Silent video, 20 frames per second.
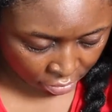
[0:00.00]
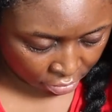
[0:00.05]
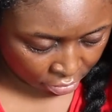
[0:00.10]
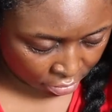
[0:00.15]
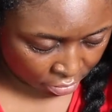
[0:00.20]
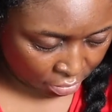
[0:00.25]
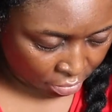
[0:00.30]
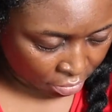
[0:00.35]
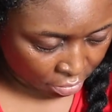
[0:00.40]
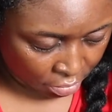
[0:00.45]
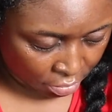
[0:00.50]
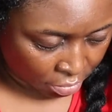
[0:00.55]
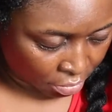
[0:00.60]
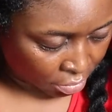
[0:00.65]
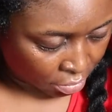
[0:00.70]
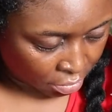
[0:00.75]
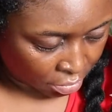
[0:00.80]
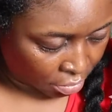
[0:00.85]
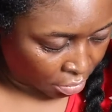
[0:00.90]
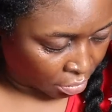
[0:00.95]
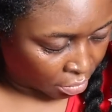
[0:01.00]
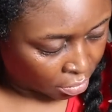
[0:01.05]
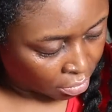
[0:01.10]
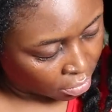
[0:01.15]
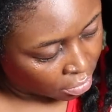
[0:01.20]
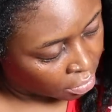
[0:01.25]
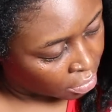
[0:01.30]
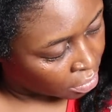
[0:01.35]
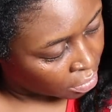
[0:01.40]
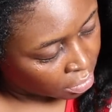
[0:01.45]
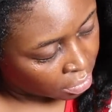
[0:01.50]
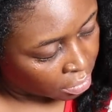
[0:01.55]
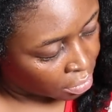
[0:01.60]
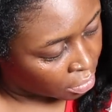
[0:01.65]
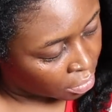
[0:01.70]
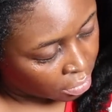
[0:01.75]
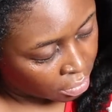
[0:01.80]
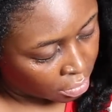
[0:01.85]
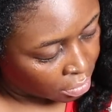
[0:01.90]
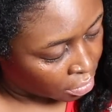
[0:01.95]
A little goes a long way
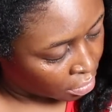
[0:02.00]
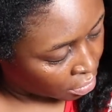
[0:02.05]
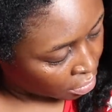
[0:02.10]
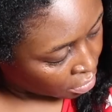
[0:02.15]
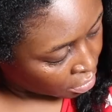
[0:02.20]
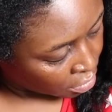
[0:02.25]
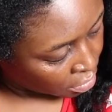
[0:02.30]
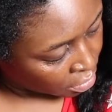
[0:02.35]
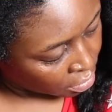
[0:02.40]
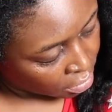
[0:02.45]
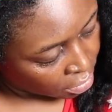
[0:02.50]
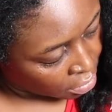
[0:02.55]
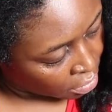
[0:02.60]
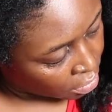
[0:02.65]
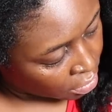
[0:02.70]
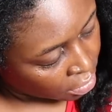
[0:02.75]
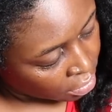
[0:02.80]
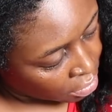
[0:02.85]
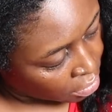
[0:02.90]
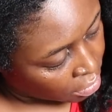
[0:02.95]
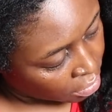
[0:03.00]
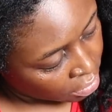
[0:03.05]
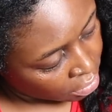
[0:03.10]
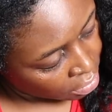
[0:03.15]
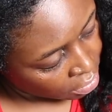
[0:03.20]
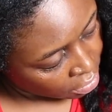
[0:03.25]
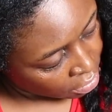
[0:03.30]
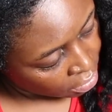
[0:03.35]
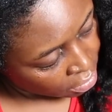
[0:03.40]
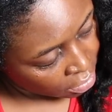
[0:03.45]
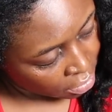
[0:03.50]
because oil spreads.